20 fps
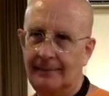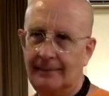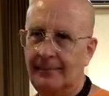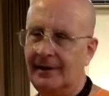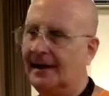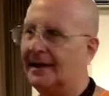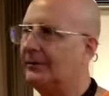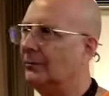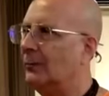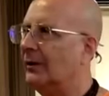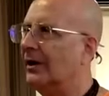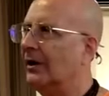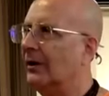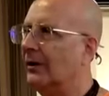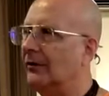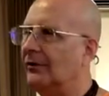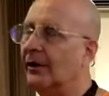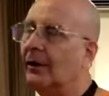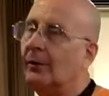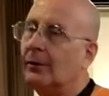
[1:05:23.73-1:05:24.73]
But we
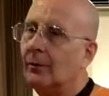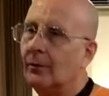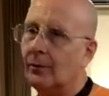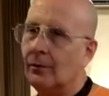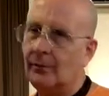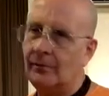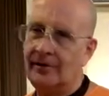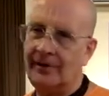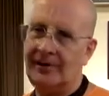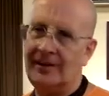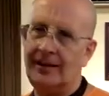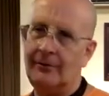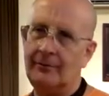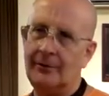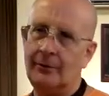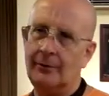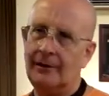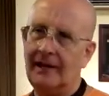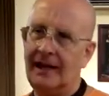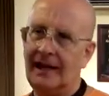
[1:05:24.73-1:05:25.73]
all know that
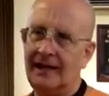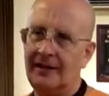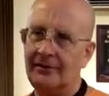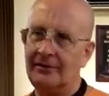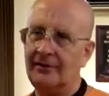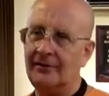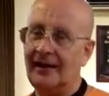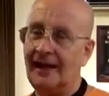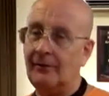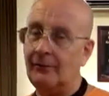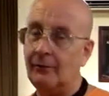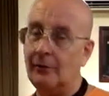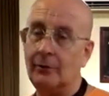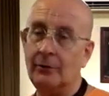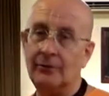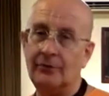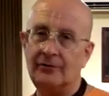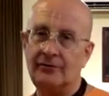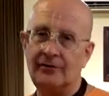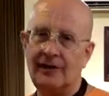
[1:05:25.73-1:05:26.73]

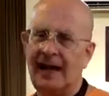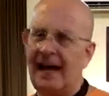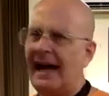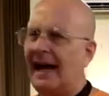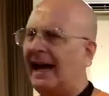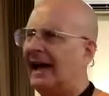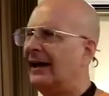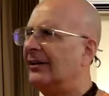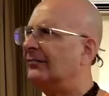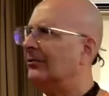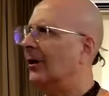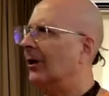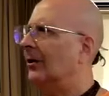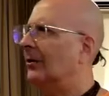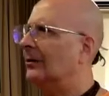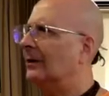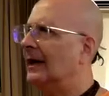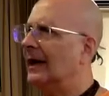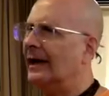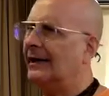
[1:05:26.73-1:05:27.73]
rose has
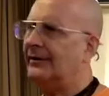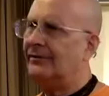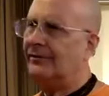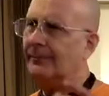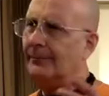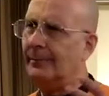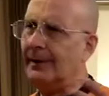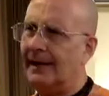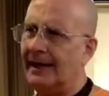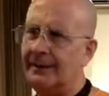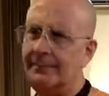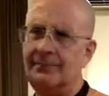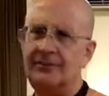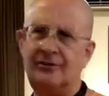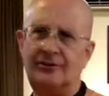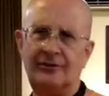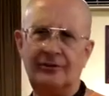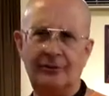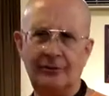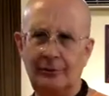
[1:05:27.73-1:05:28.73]
all kinds of pipes
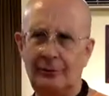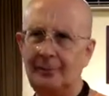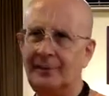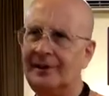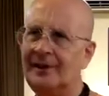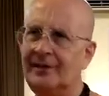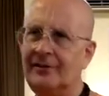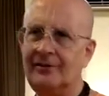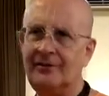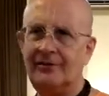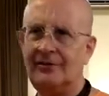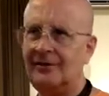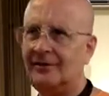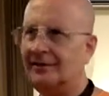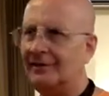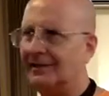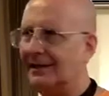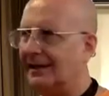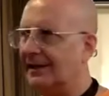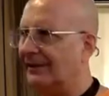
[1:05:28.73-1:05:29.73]
and tubings
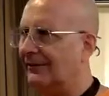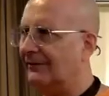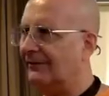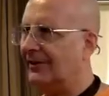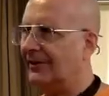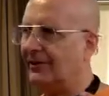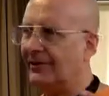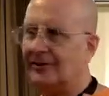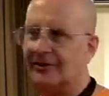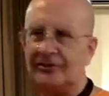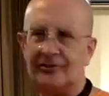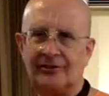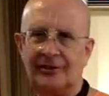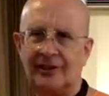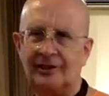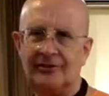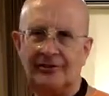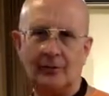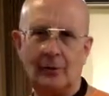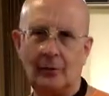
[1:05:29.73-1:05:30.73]
and various
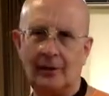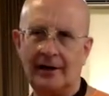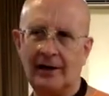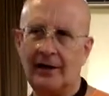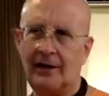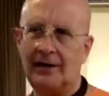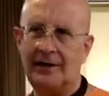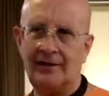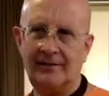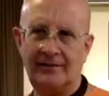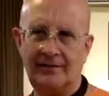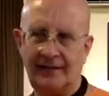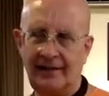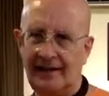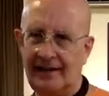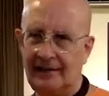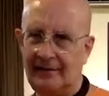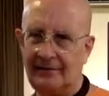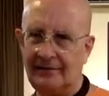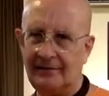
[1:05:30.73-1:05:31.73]
things going on
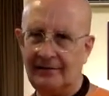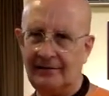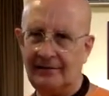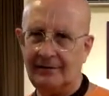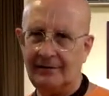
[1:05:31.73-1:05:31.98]
inside it.